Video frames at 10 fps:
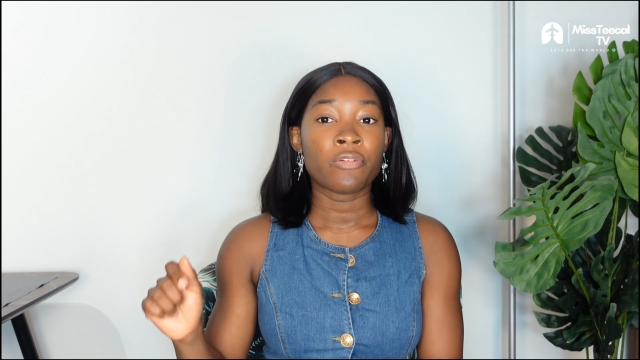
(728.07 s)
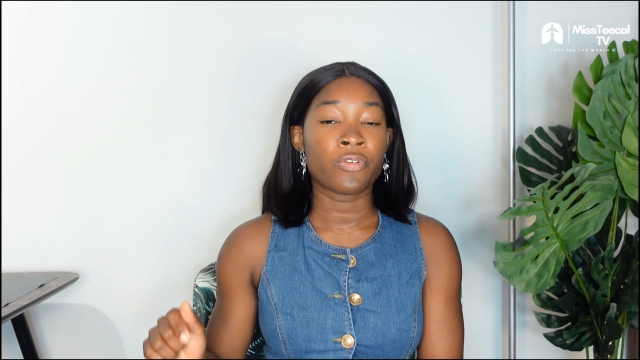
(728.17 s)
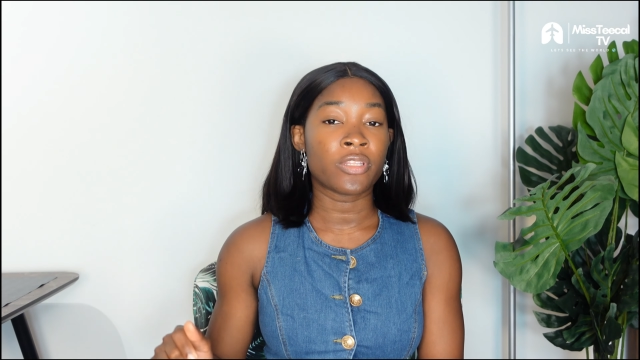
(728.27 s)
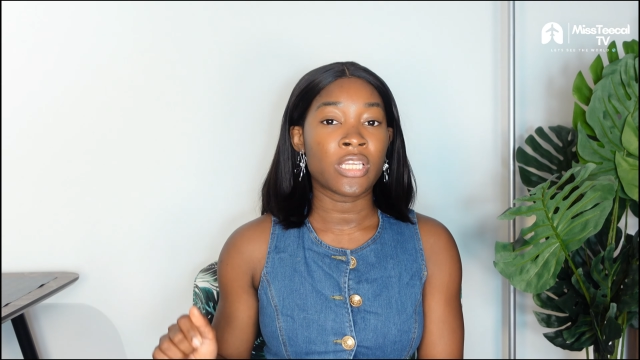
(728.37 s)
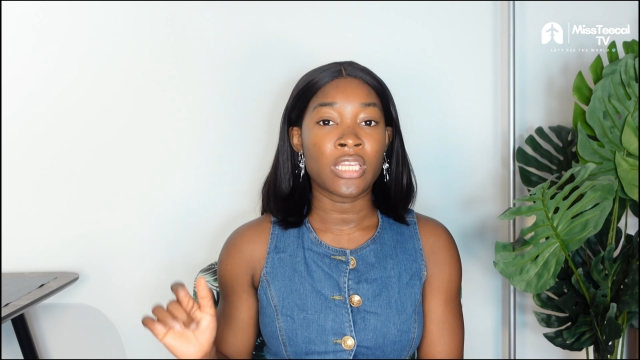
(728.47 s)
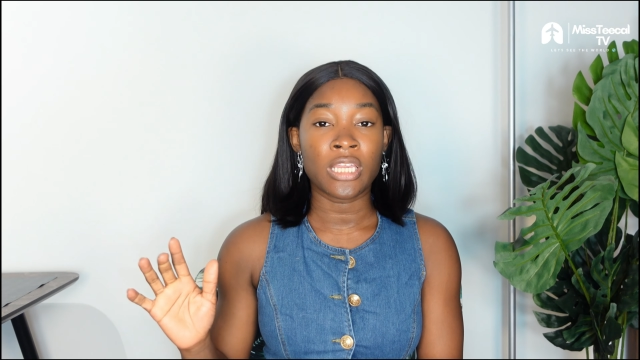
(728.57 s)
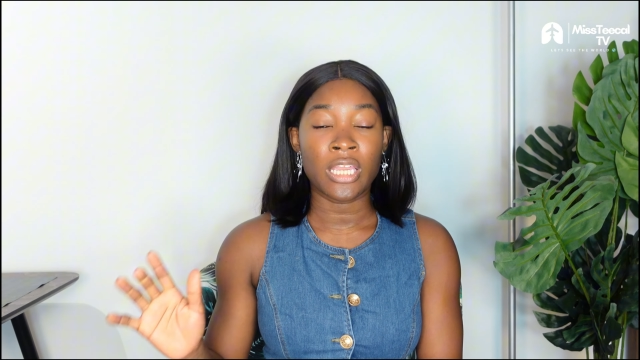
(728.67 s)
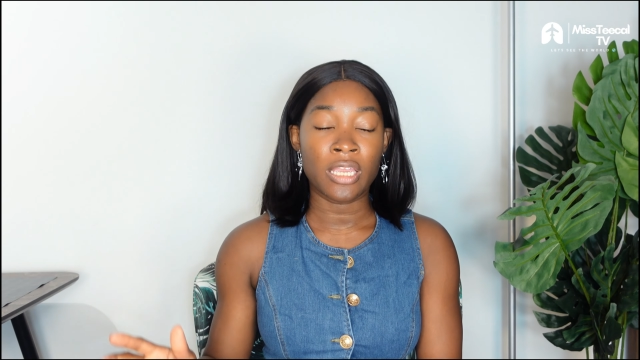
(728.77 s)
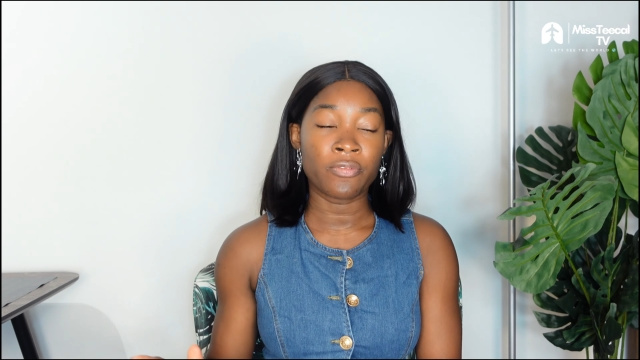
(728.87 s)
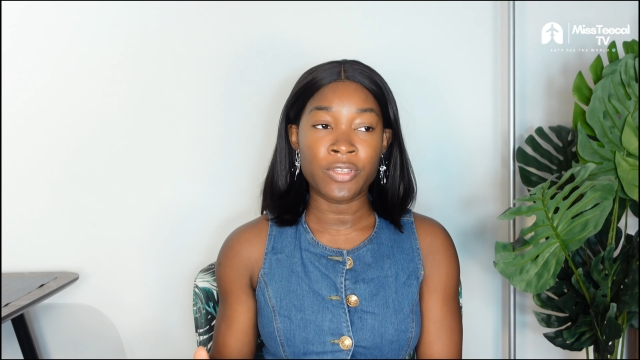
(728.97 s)
for the
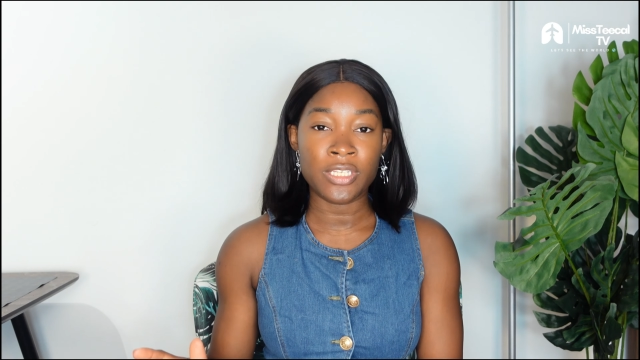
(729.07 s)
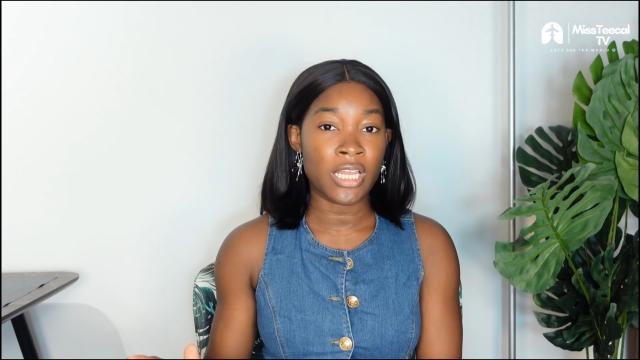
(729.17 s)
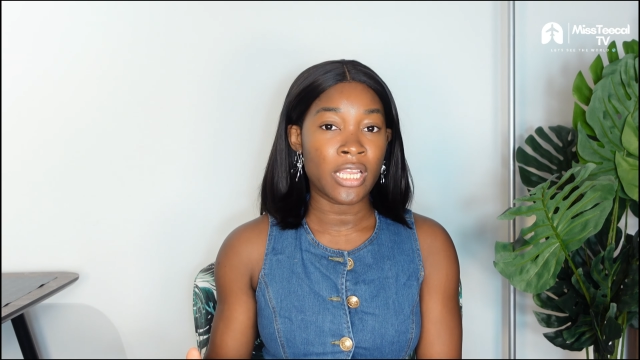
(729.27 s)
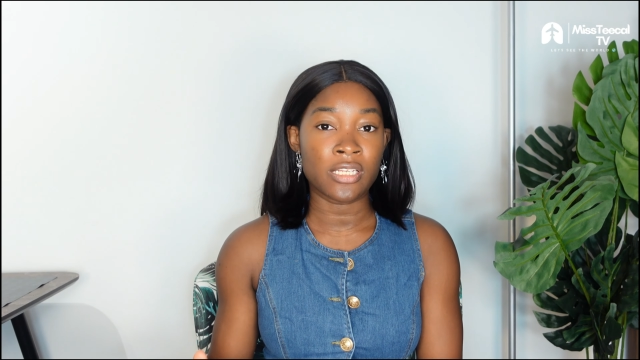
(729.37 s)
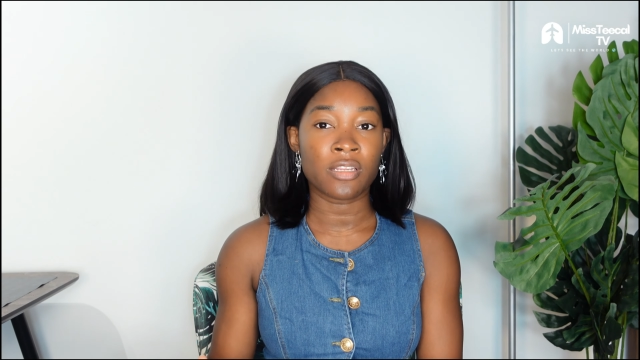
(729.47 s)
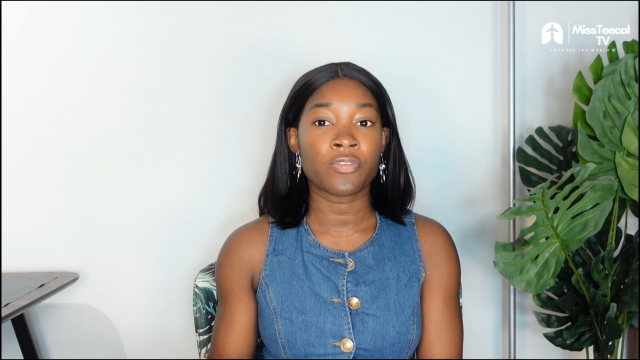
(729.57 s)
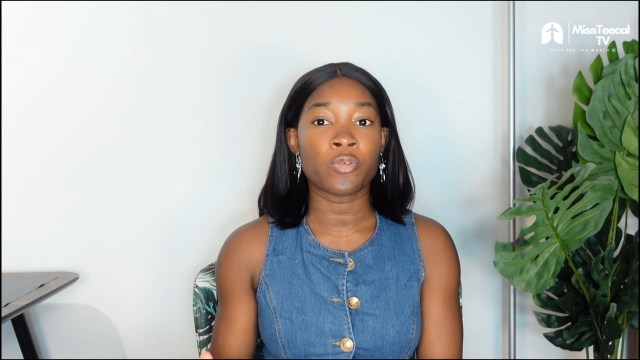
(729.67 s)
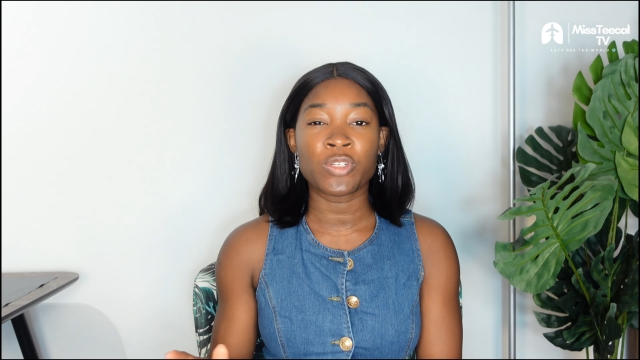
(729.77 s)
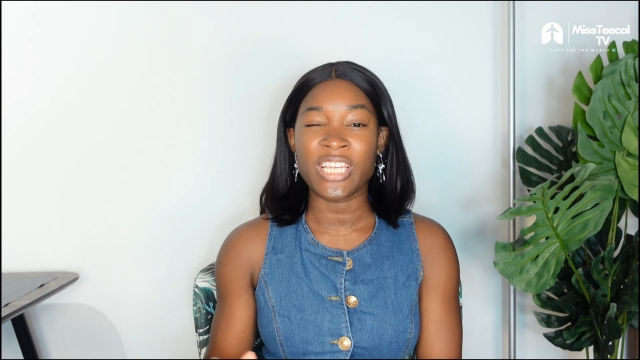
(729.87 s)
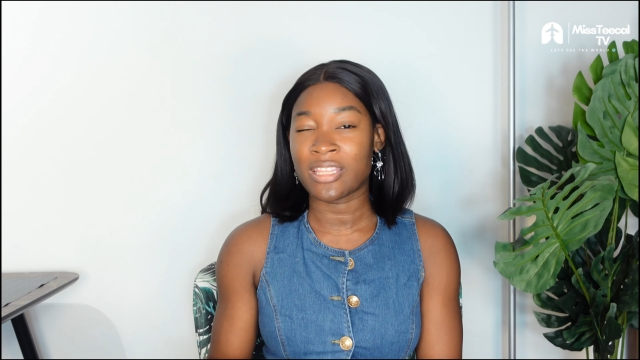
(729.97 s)
visa interview,
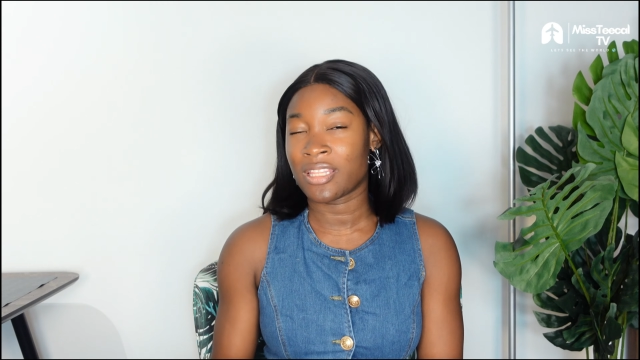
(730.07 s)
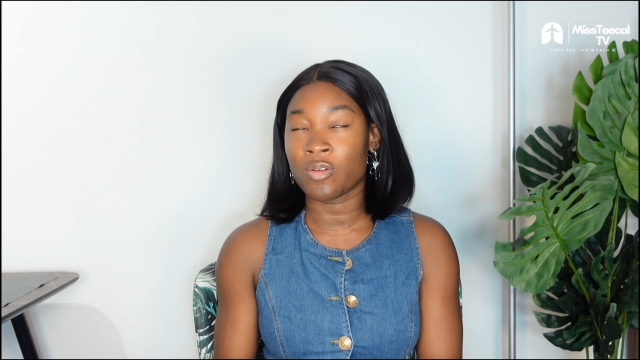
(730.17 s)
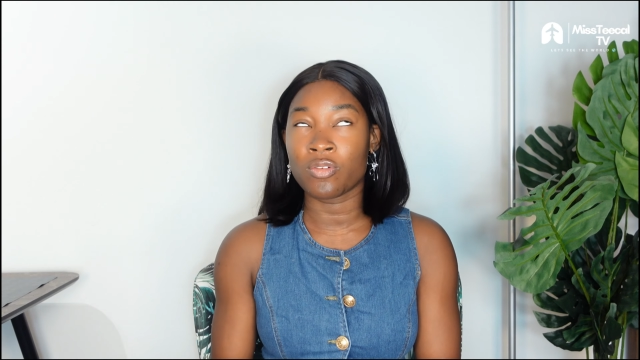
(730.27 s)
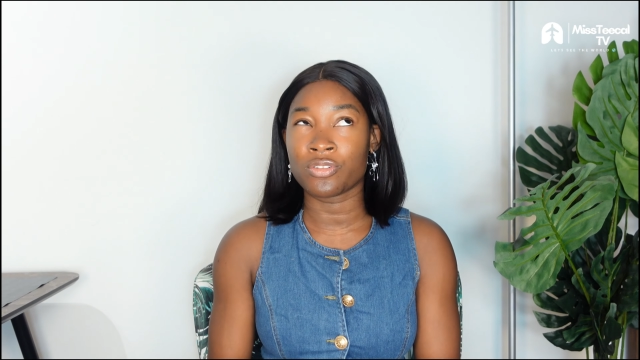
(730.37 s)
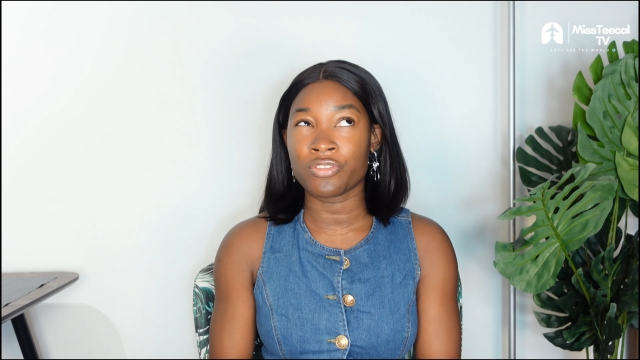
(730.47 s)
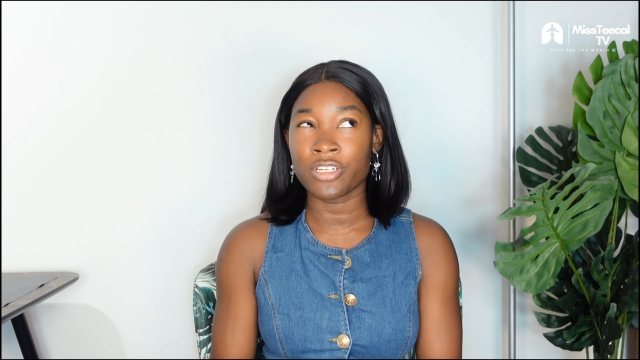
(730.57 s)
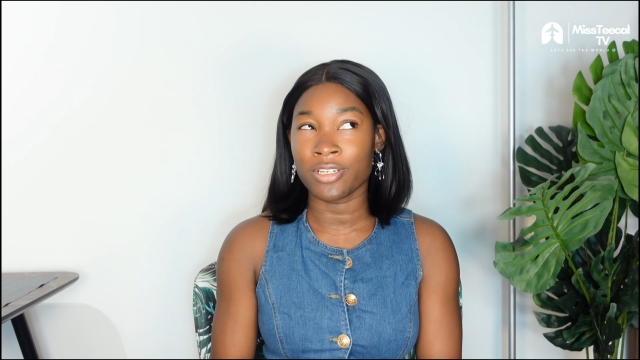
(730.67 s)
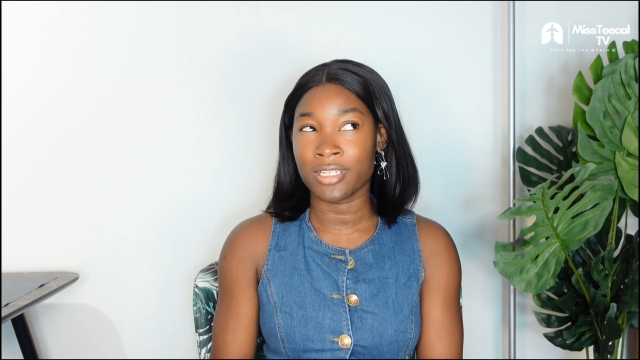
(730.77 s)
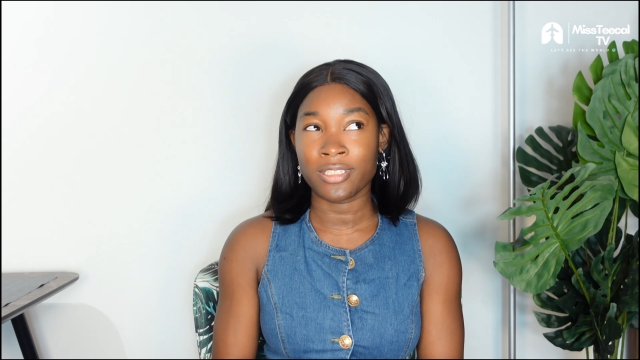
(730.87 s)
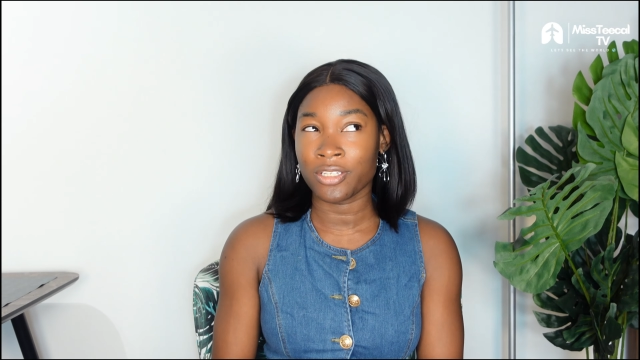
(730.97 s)
which I think was really
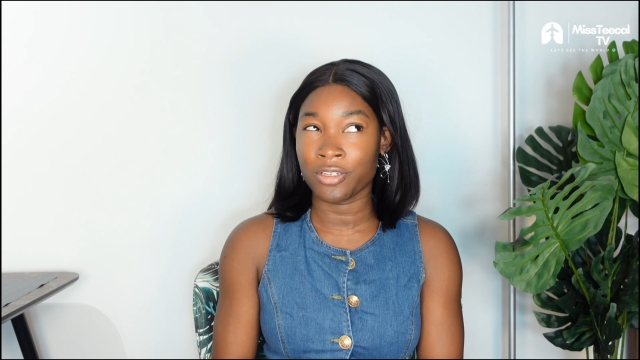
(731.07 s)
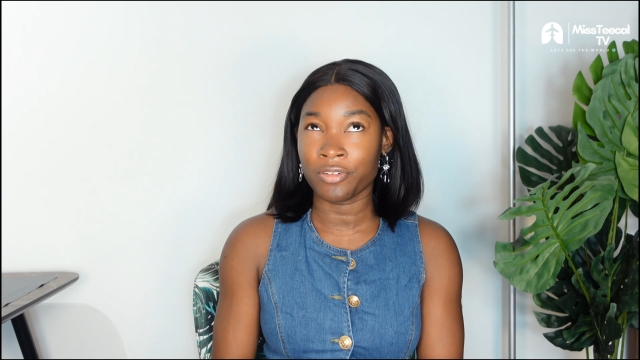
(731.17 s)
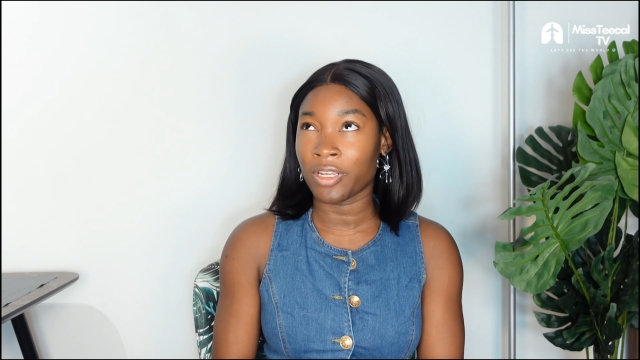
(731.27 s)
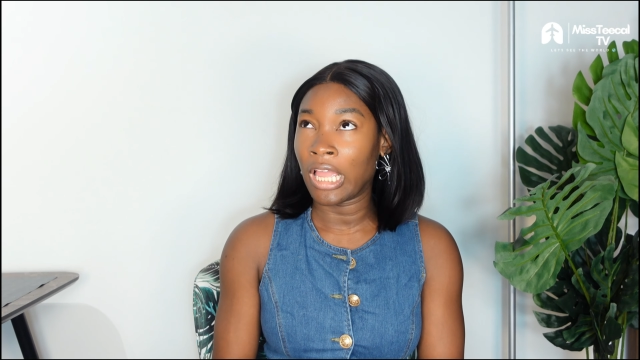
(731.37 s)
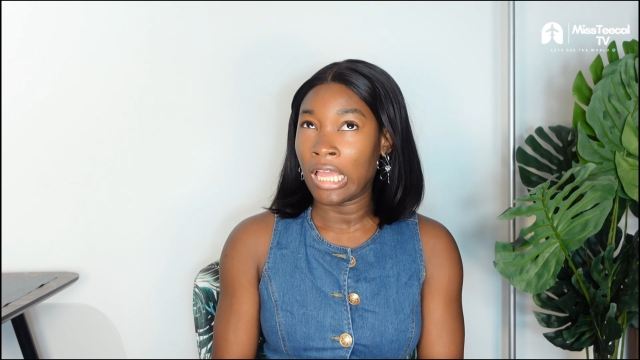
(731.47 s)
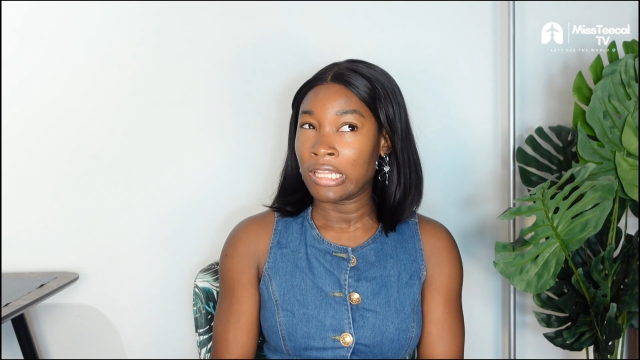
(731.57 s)
unnecessary.